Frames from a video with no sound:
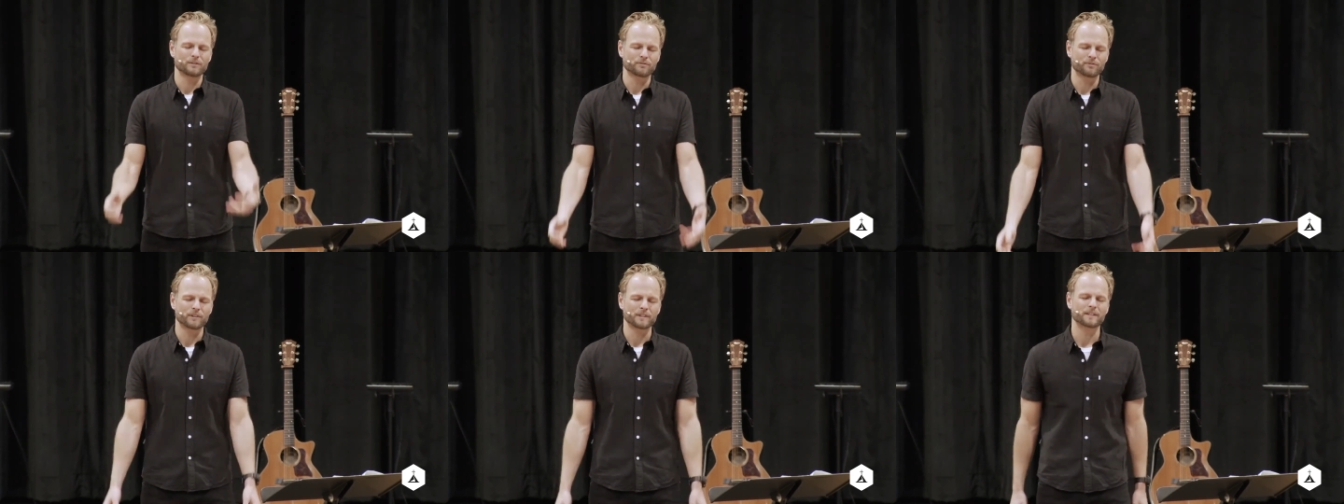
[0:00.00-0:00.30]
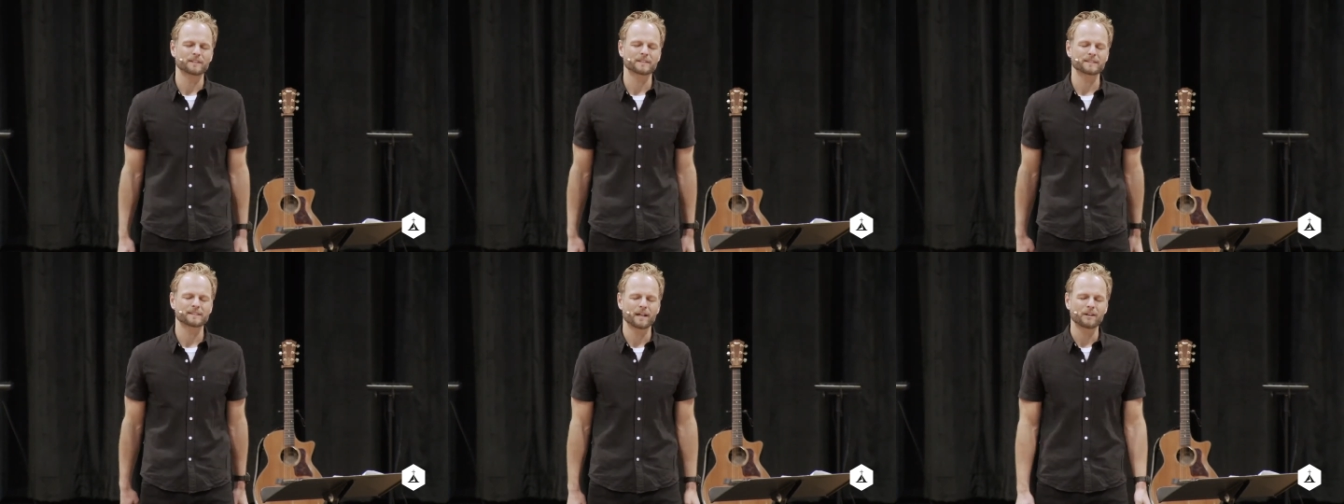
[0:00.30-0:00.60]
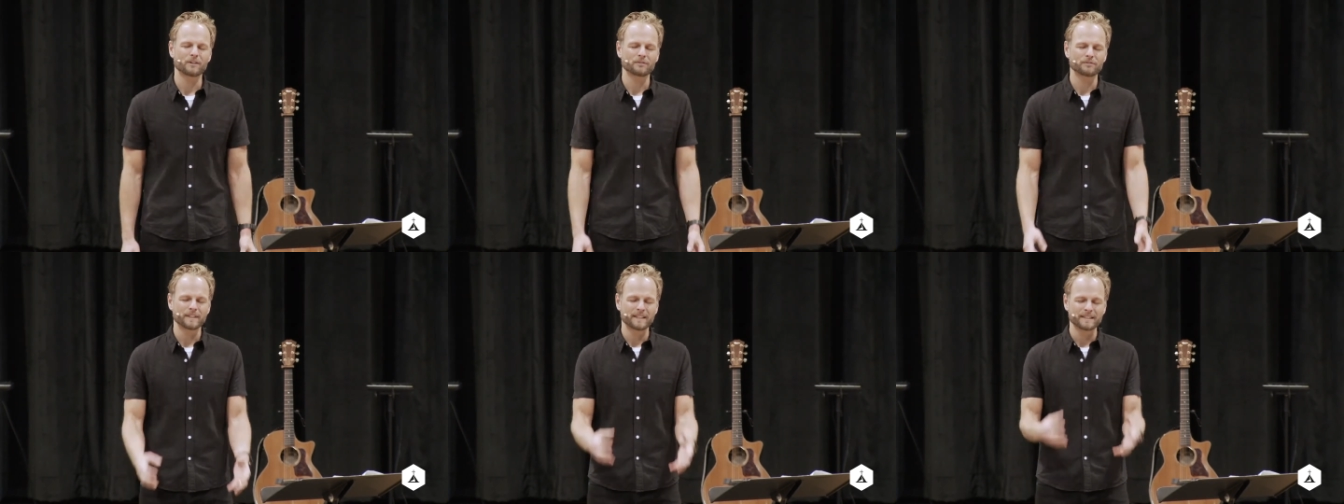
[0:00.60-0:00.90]
for
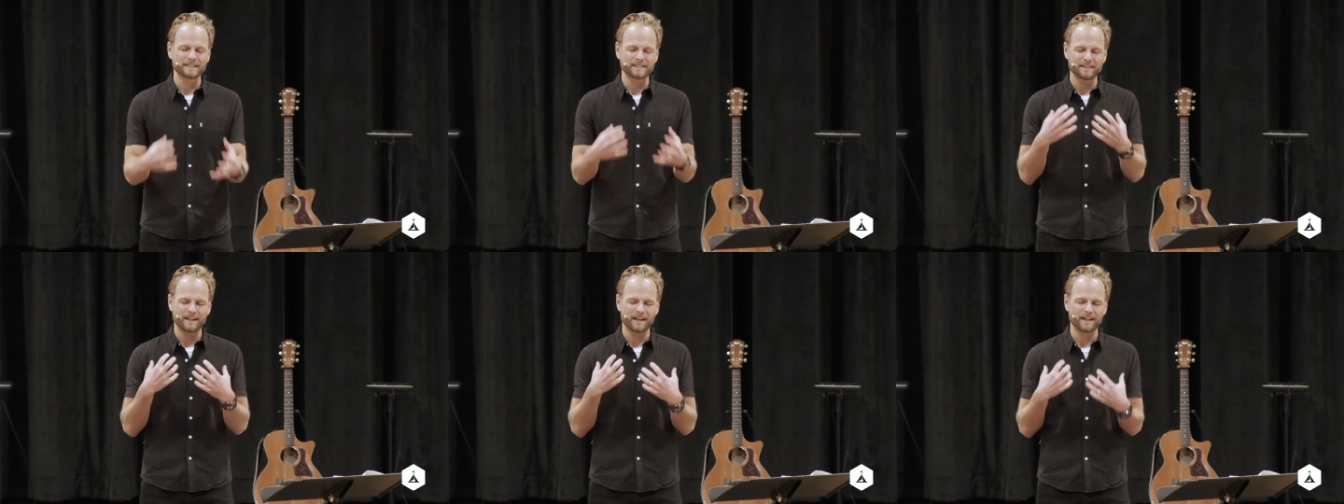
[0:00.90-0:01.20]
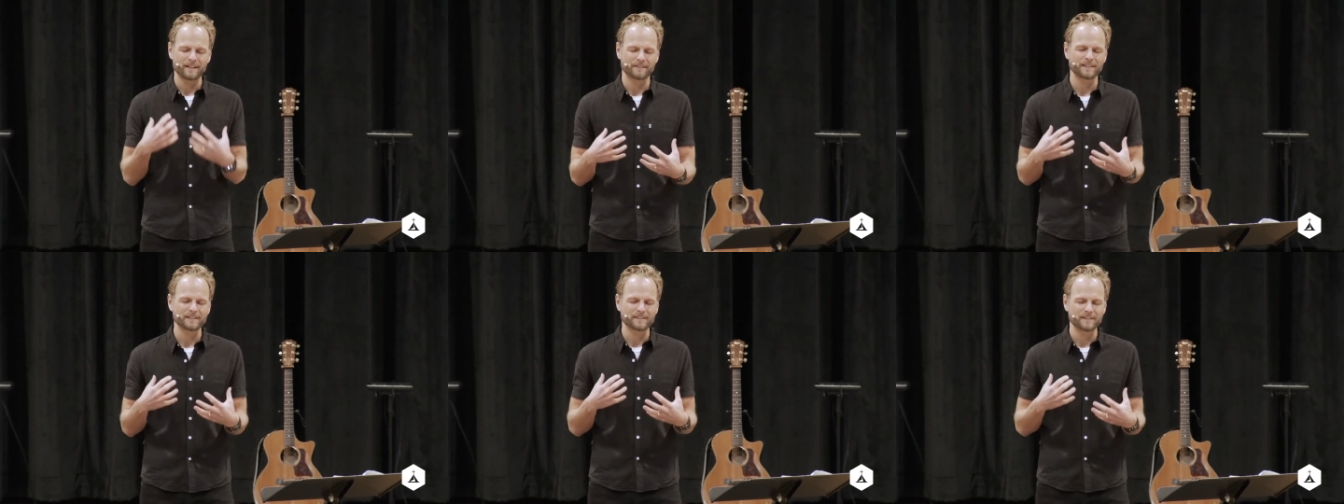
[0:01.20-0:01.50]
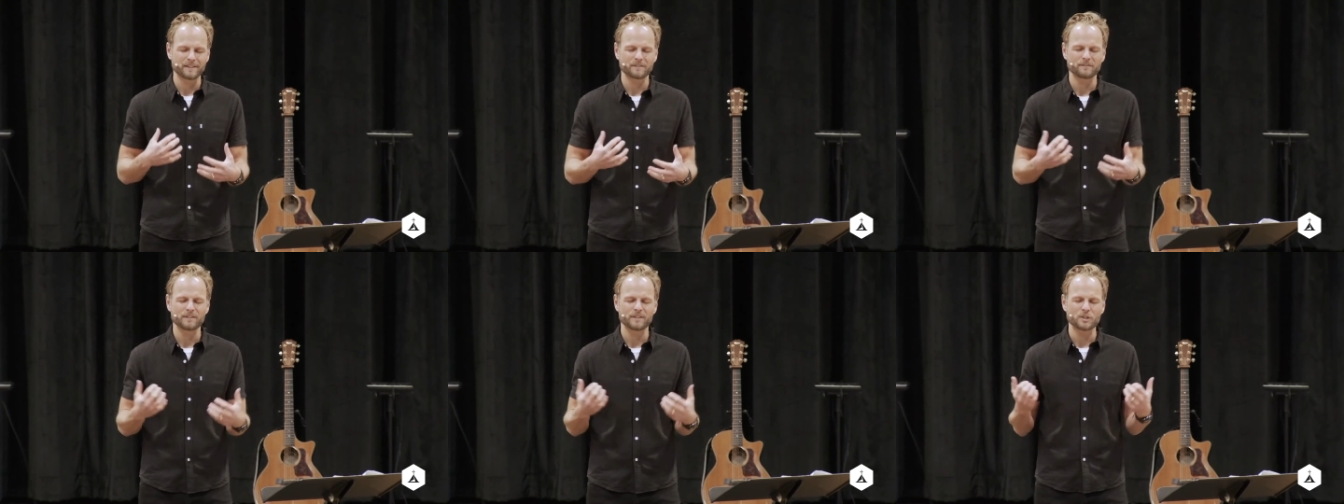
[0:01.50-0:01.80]
yourself inside of us
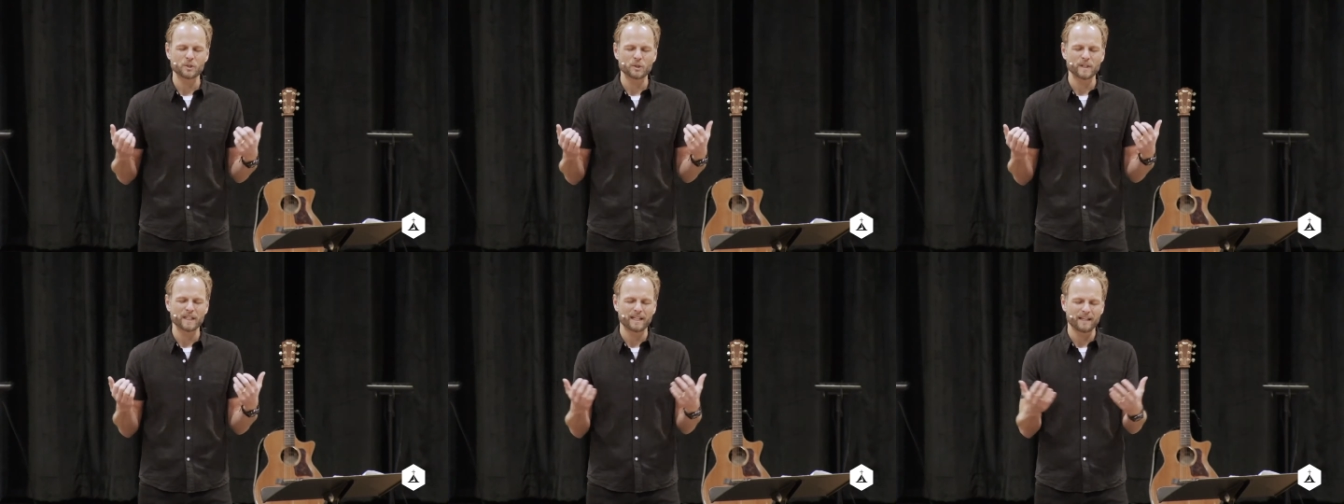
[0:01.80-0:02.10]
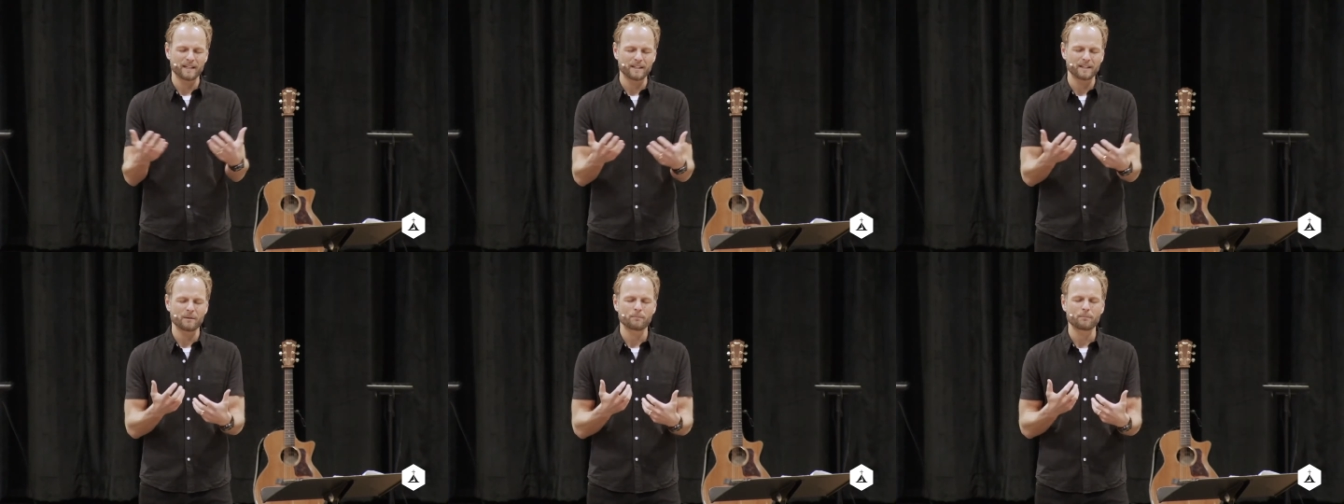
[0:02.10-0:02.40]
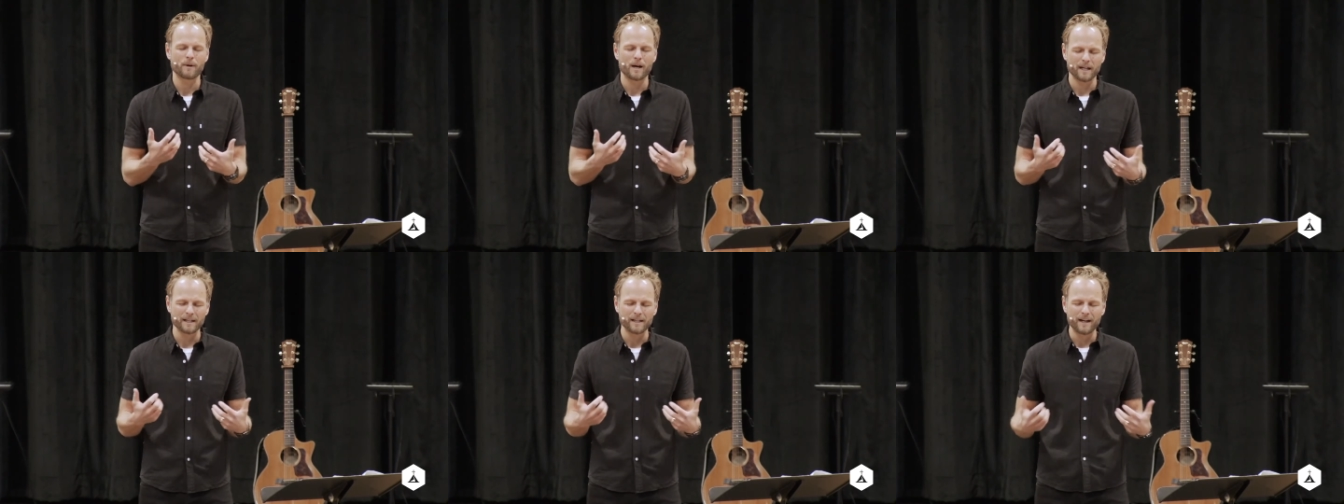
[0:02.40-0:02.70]
individually and
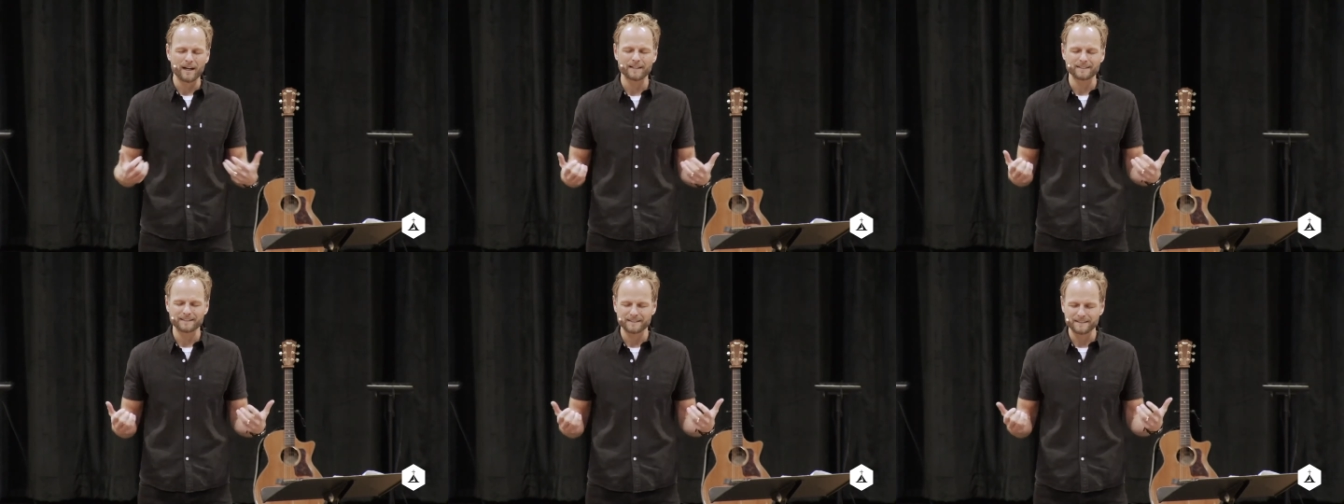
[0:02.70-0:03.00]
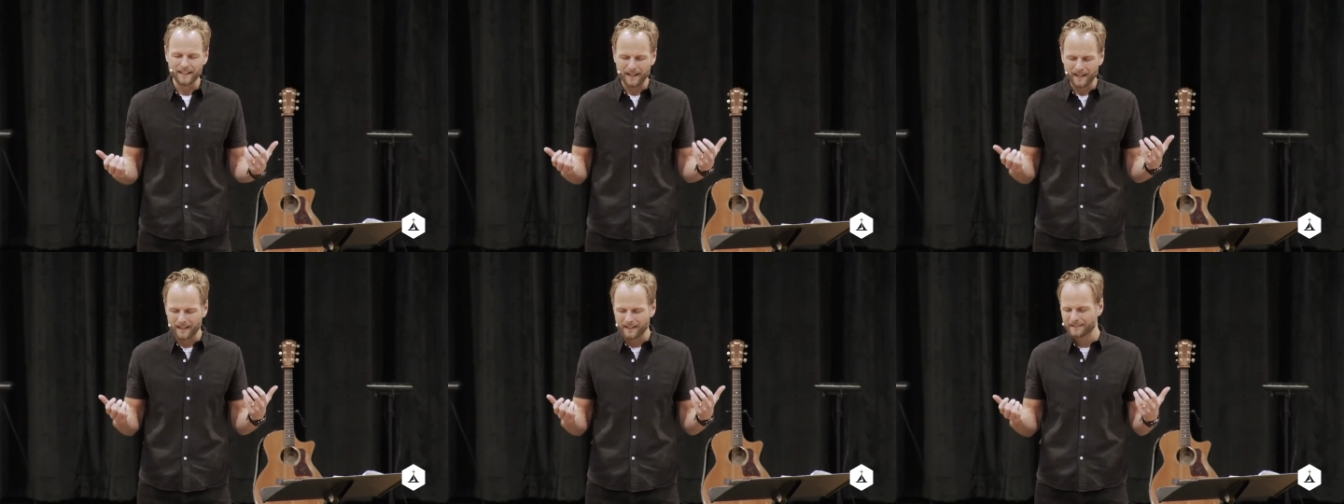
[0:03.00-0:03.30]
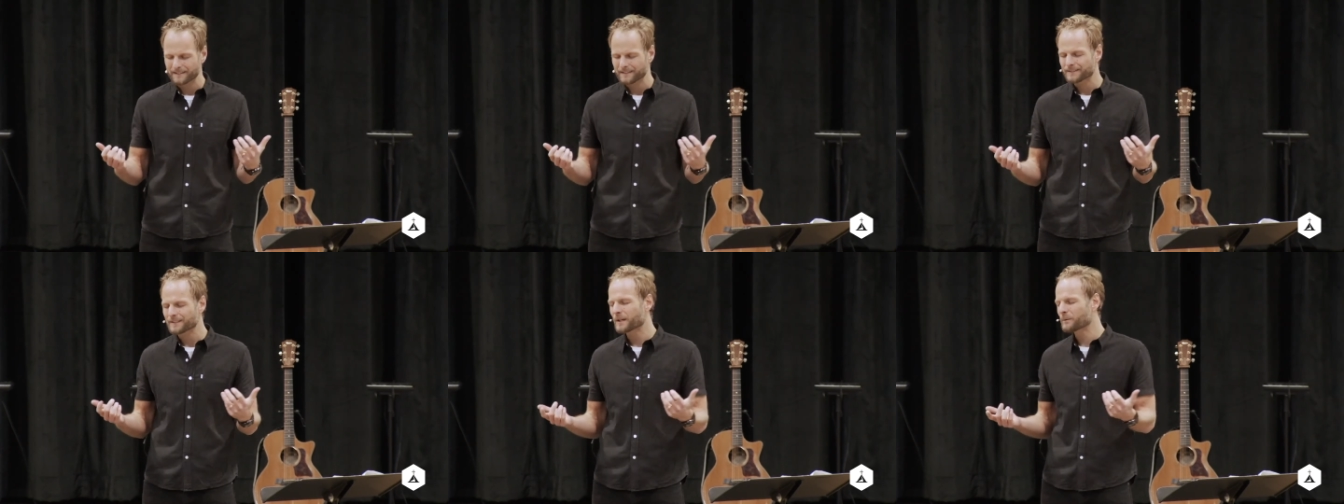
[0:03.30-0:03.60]
among us
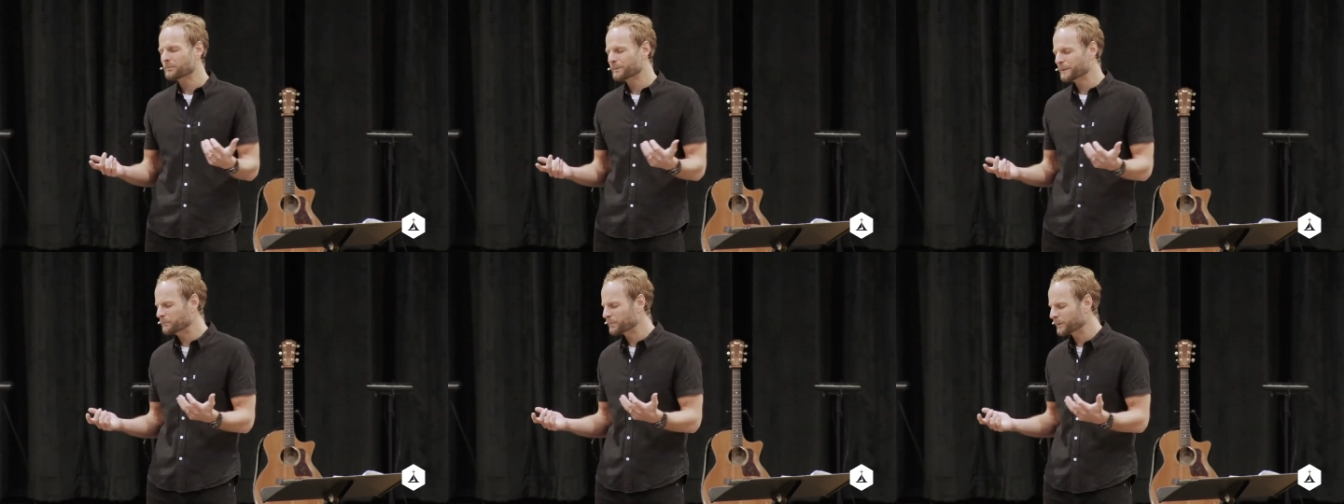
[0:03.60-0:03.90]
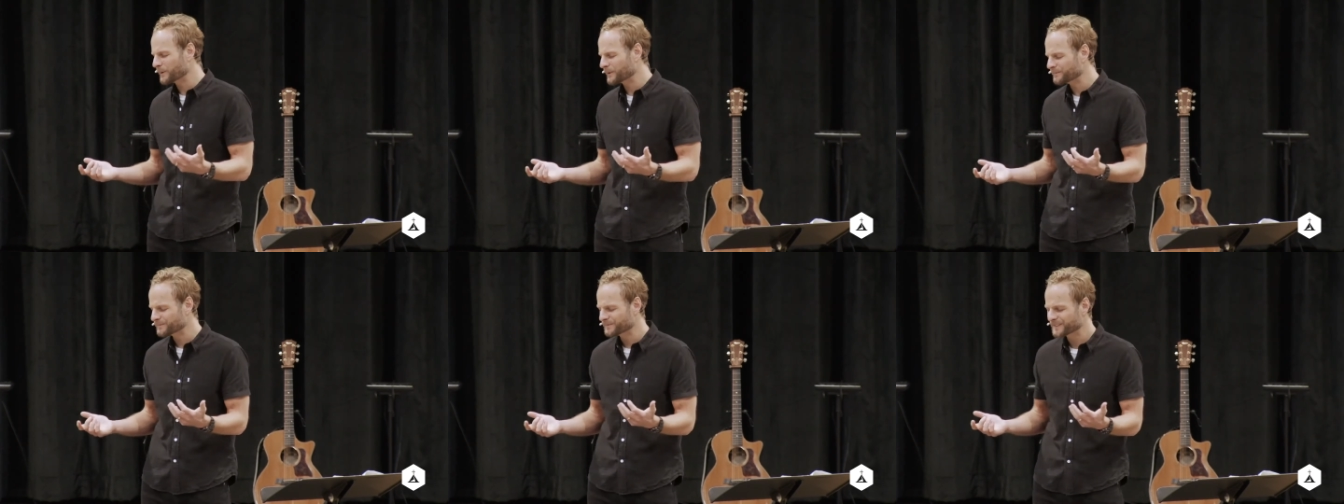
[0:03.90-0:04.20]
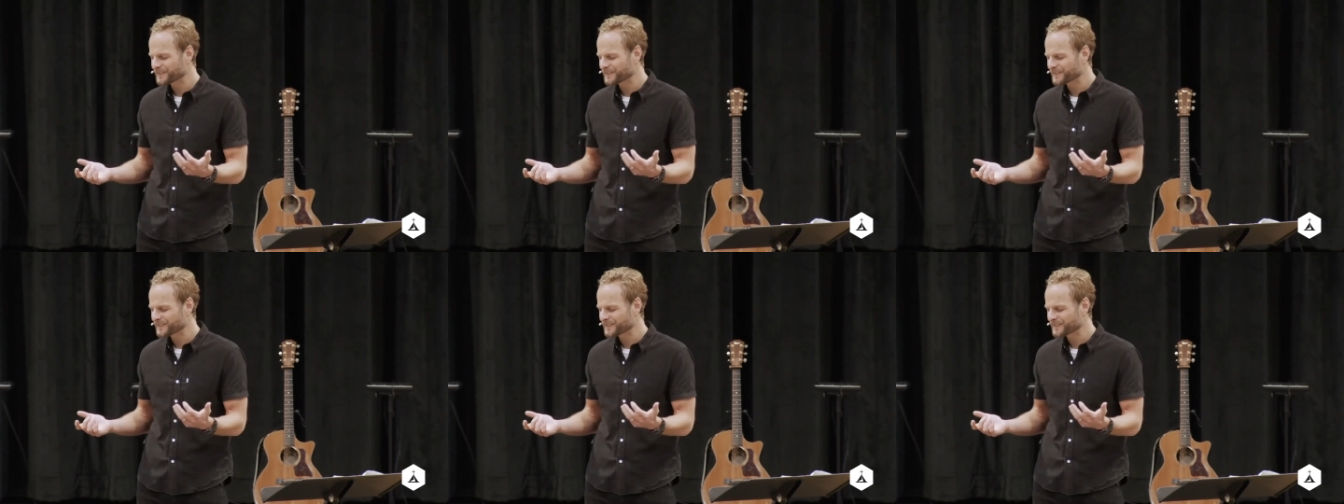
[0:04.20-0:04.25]
as a people.